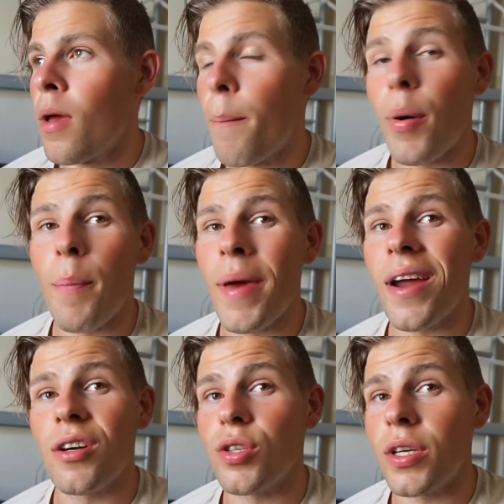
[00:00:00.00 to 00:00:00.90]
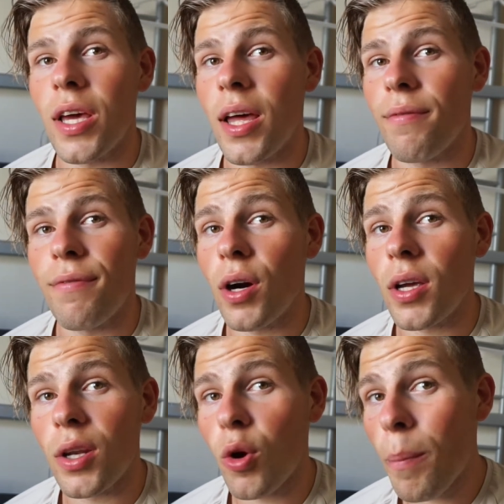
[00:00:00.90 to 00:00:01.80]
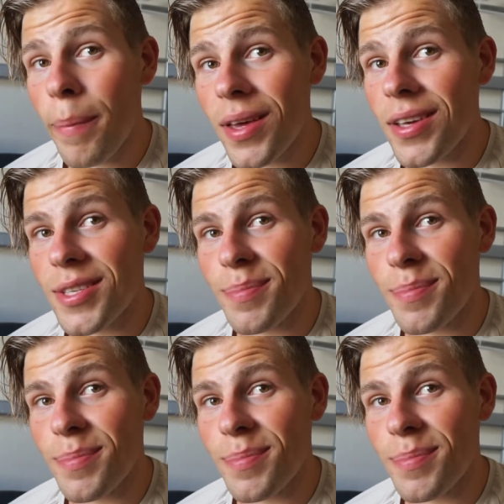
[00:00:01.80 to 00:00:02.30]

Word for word: prepare to get fucking obese